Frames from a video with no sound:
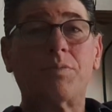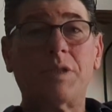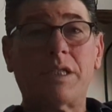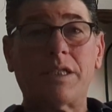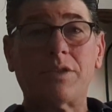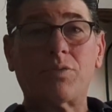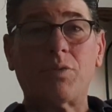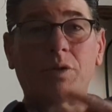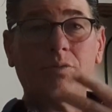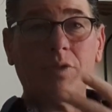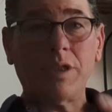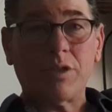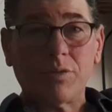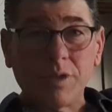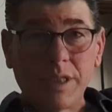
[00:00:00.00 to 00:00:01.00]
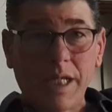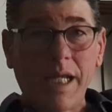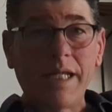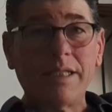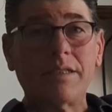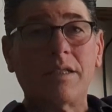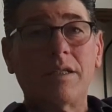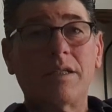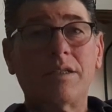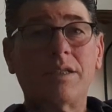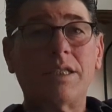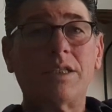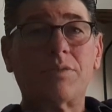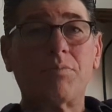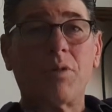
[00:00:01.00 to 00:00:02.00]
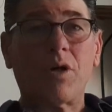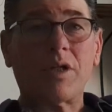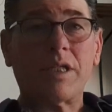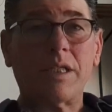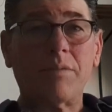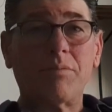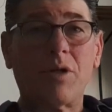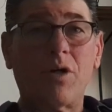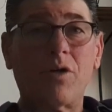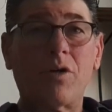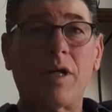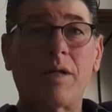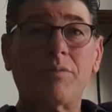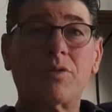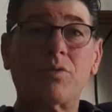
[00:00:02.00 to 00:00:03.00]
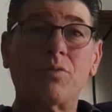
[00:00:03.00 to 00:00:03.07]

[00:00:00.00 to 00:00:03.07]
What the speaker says: Because when we create these marketing programs,